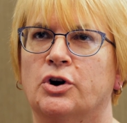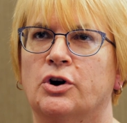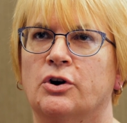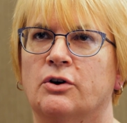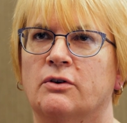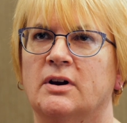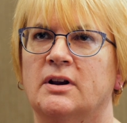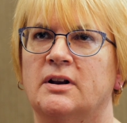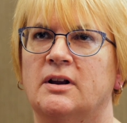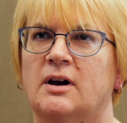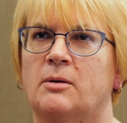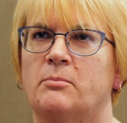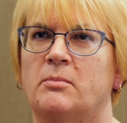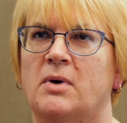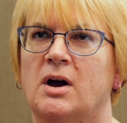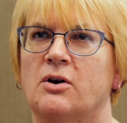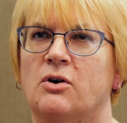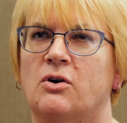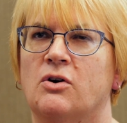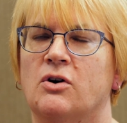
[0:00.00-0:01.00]
current up
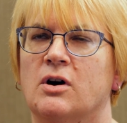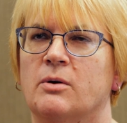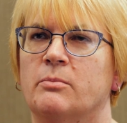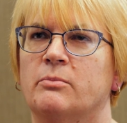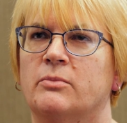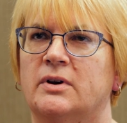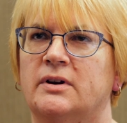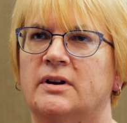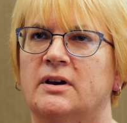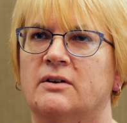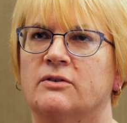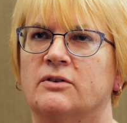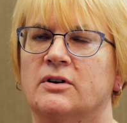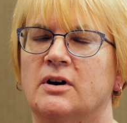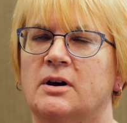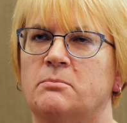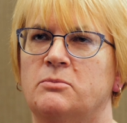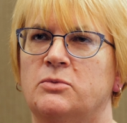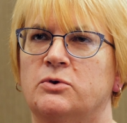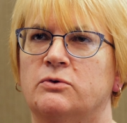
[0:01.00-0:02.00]
my arm
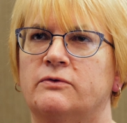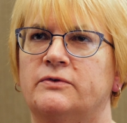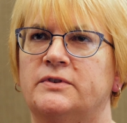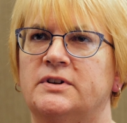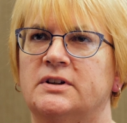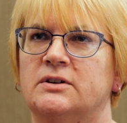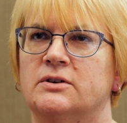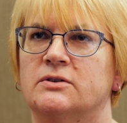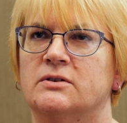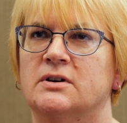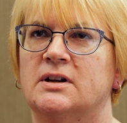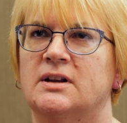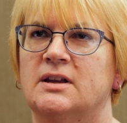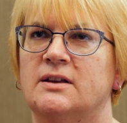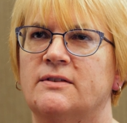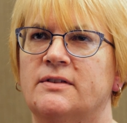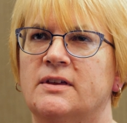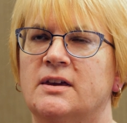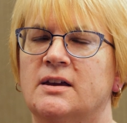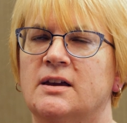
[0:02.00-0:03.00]
whenever I moved it or
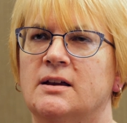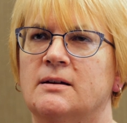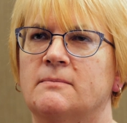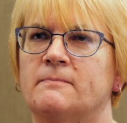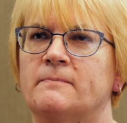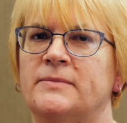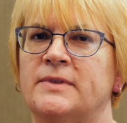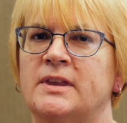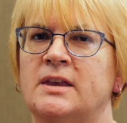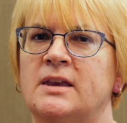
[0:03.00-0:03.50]
anything.